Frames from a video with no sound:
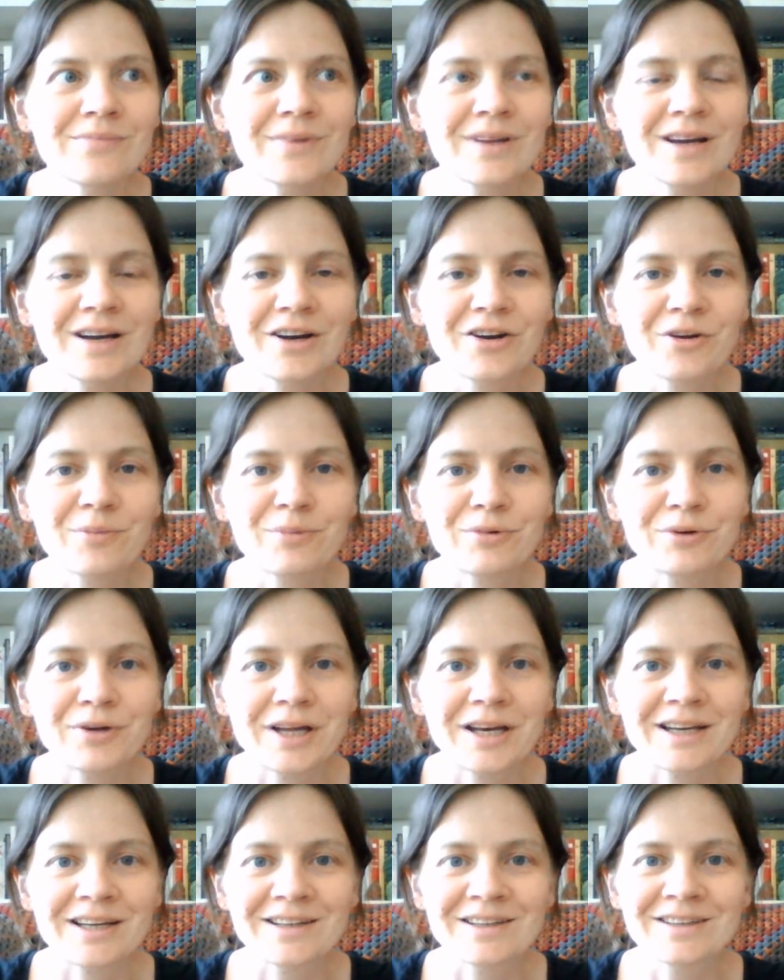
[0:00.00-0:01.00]
I hope you're
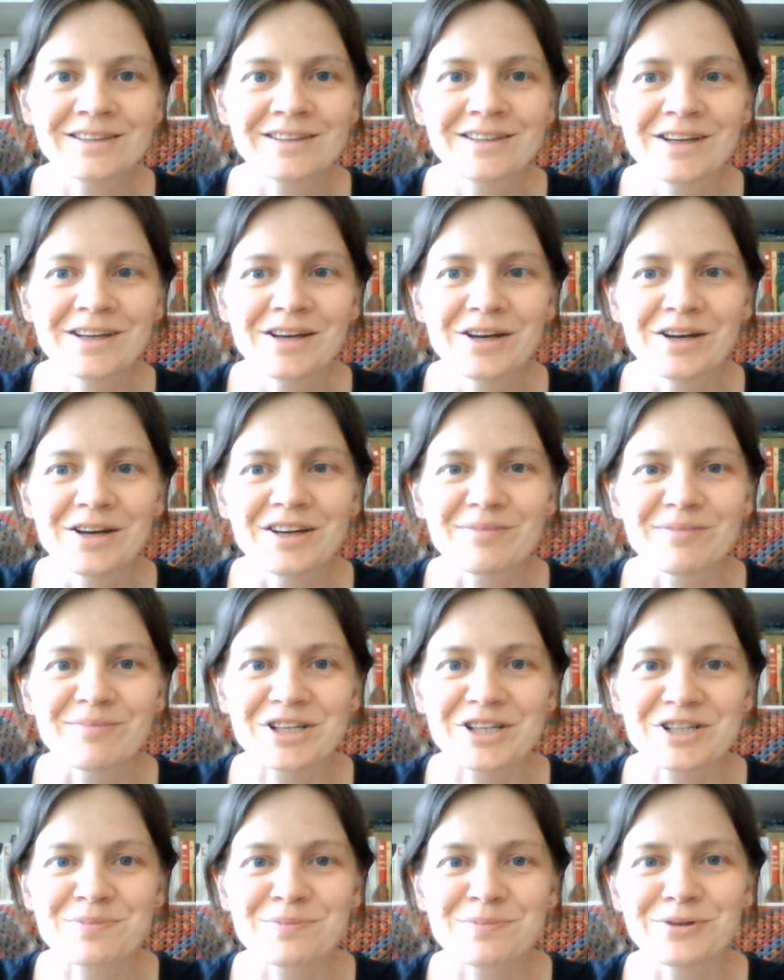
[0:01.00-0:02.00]
getting much
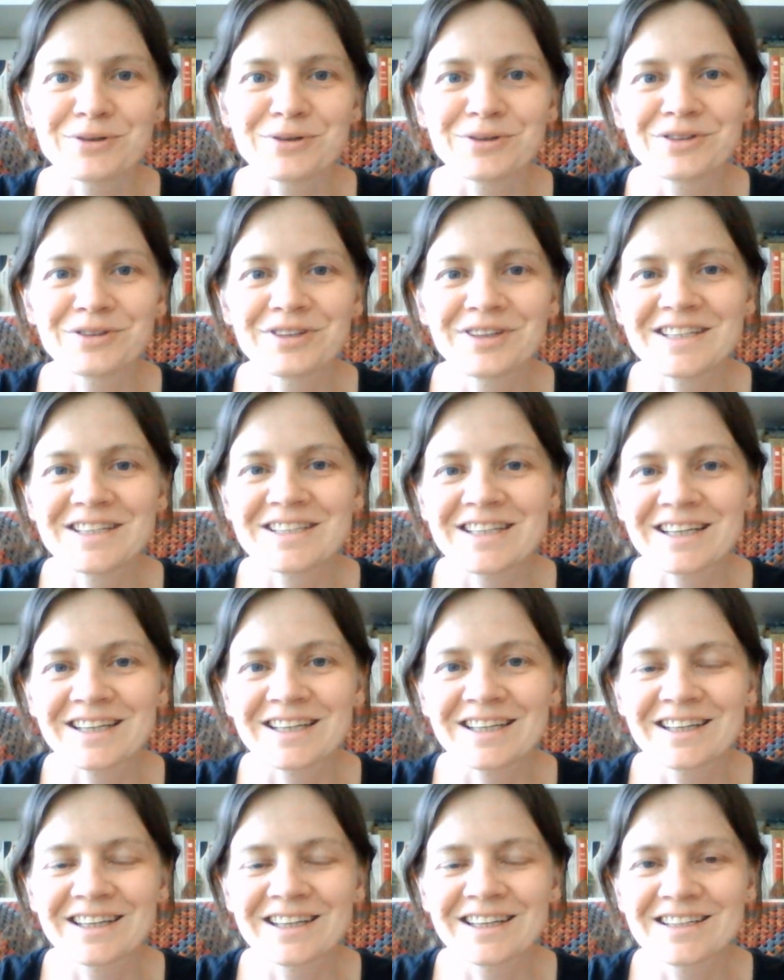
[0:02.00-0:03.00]
more knitting
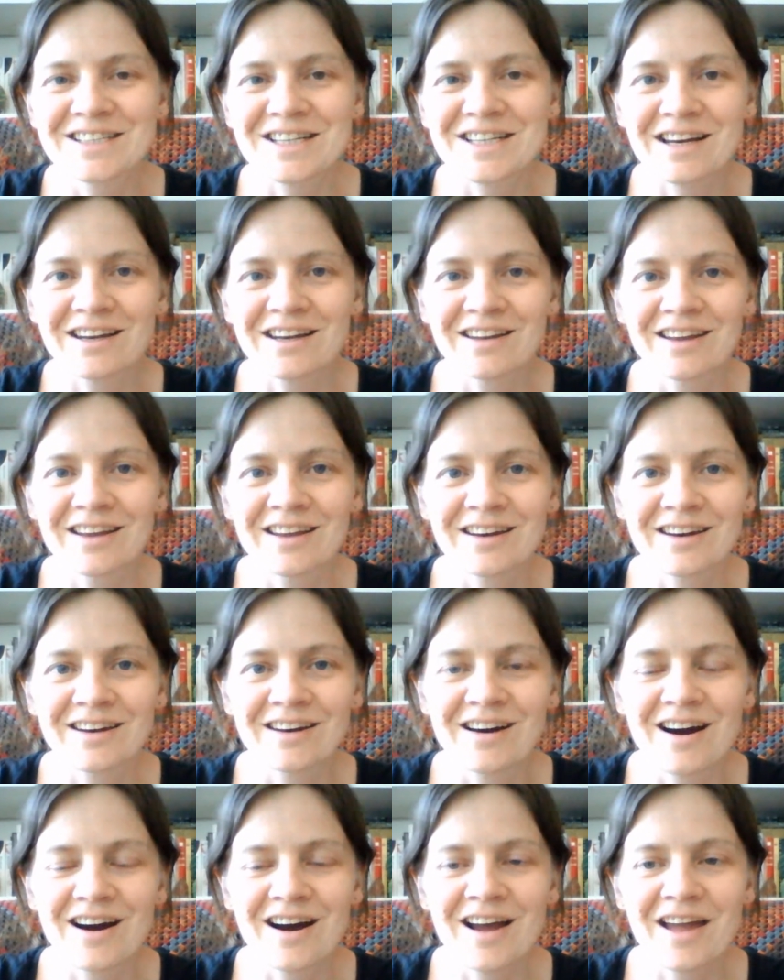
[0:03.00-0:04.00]
done than
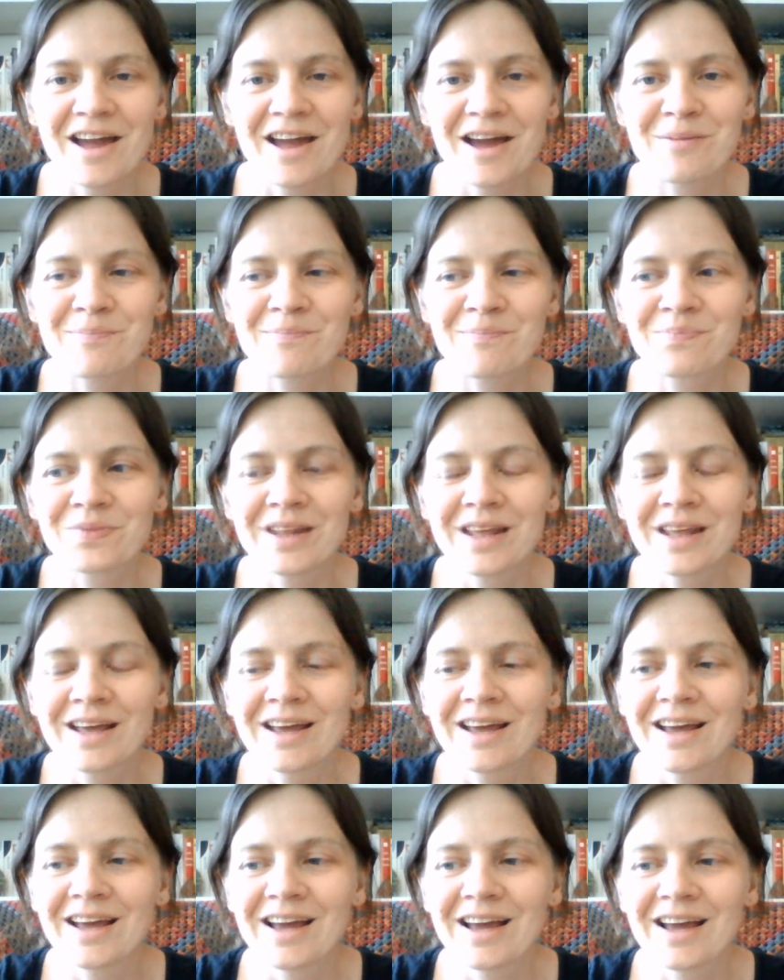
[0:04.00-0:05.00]
I am,
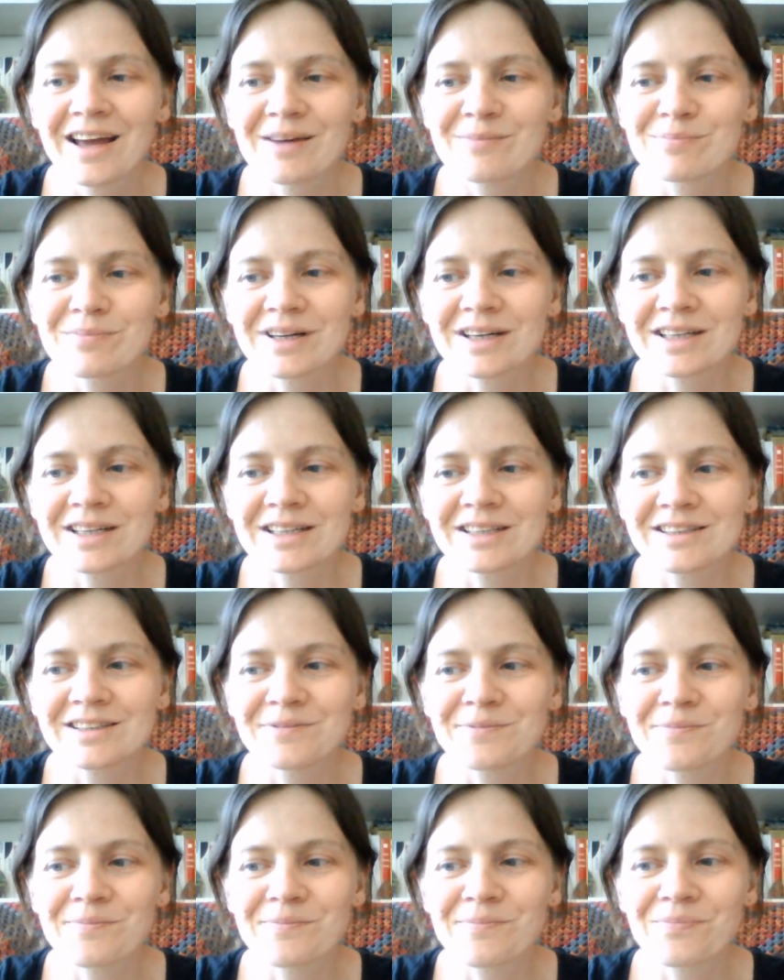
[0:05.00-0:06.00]
but
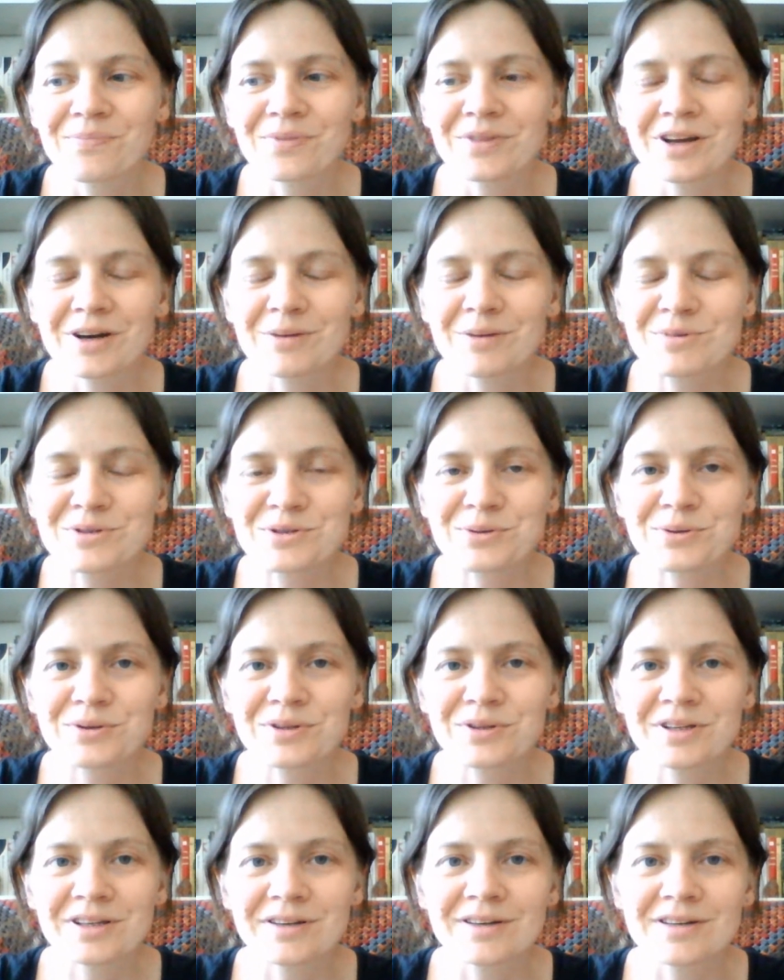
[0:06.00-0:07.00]
I'm sure
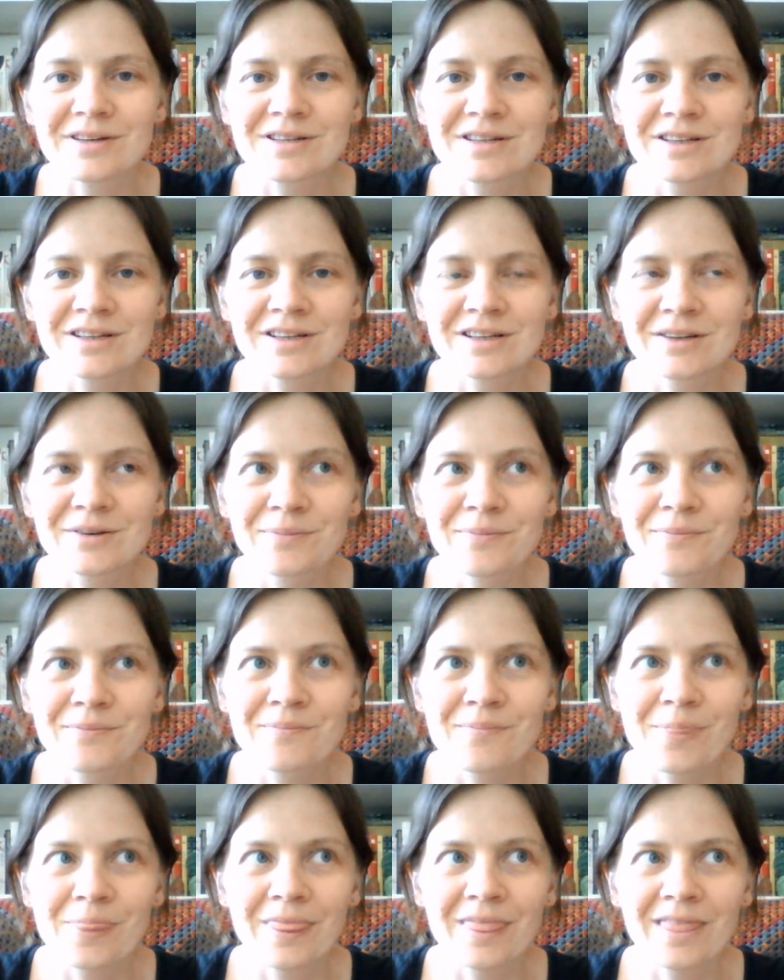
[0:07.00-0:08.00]
that
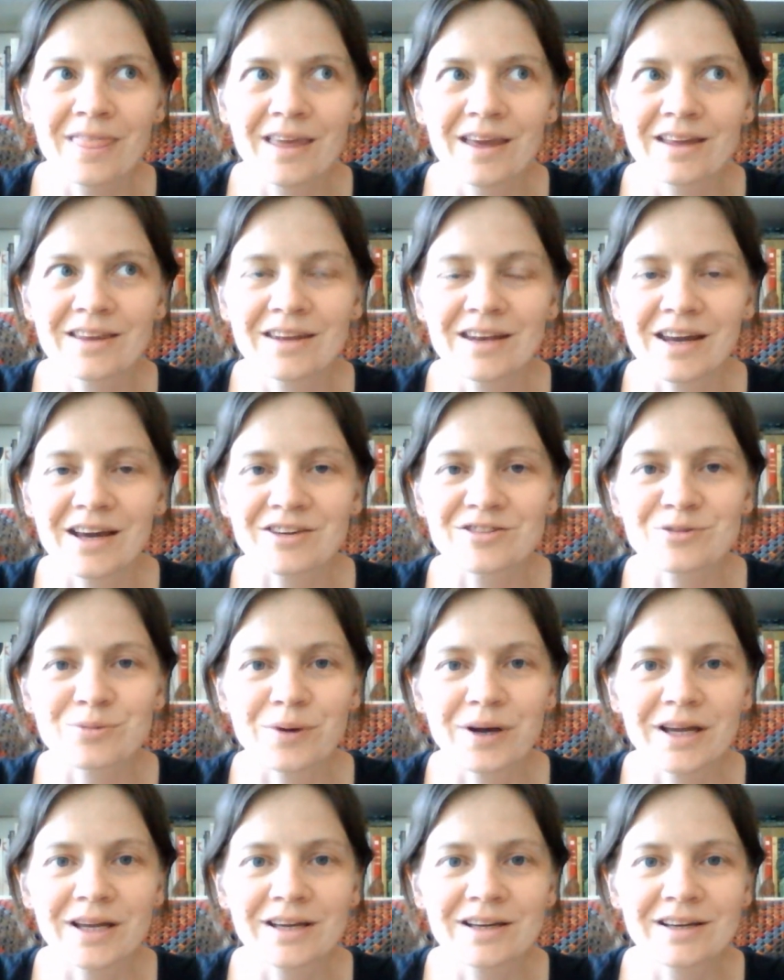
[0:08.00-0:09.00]
in the next
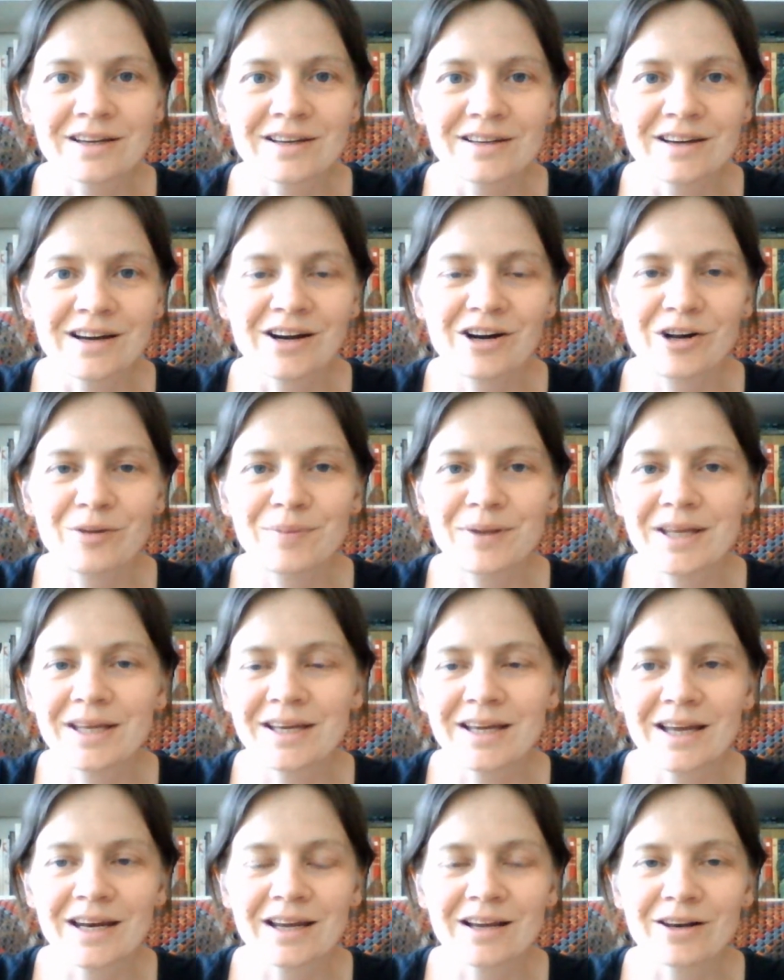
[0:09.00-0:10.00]
week I'll be
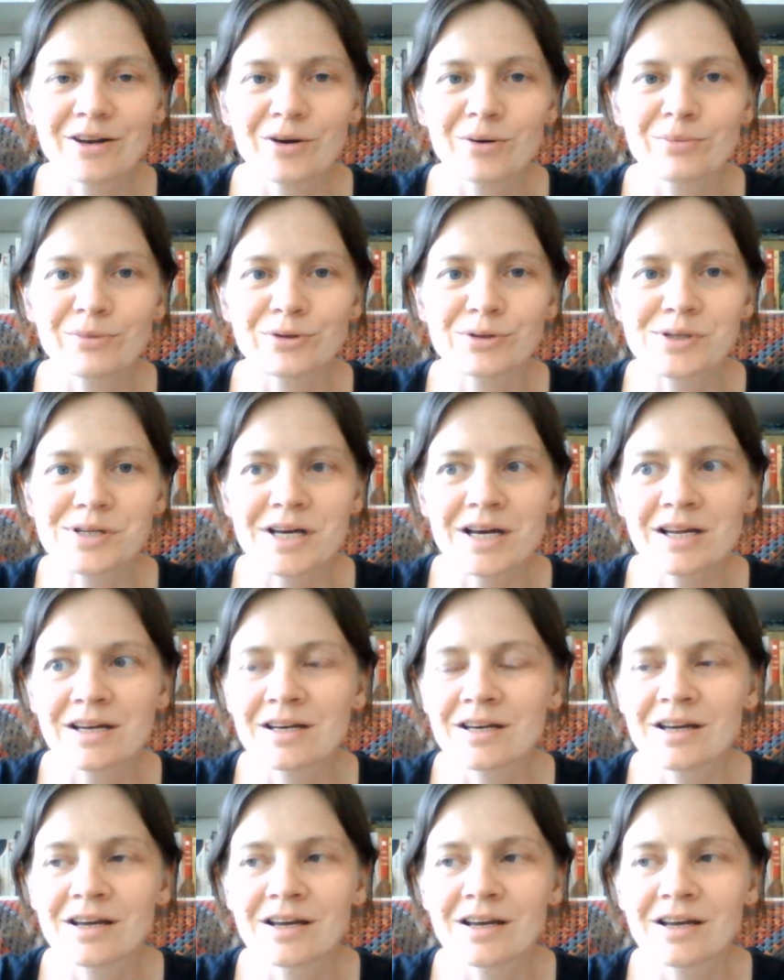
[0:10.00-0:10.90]
getting a lot more done.